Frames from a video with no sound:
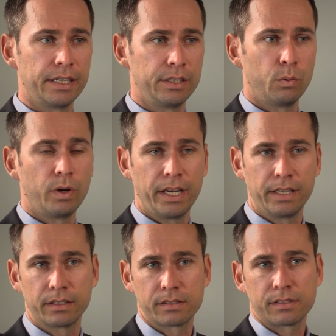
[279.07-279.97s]
in a way
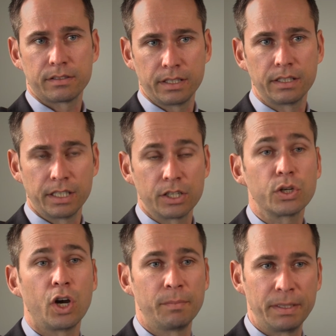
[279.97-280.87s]
that's in a
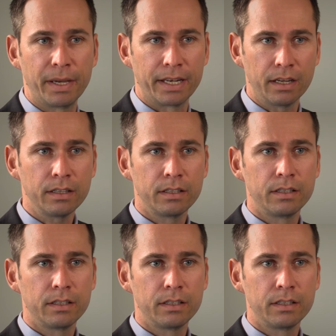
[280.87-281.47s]
timely manner.